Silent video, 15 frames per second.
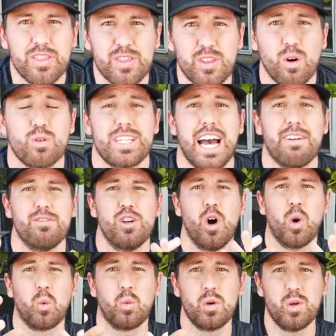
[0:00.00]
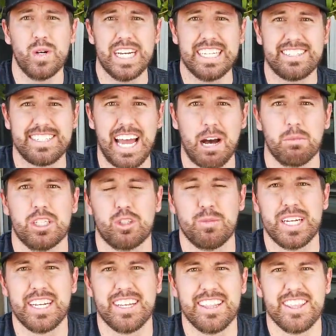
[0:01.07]
those have no root
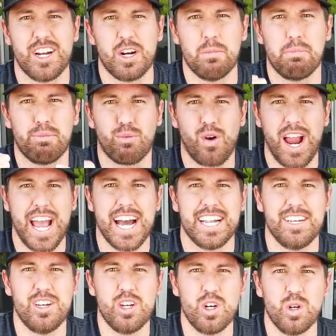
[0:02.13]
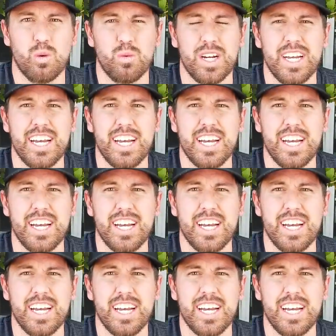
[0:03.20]
establishment. They're brand new.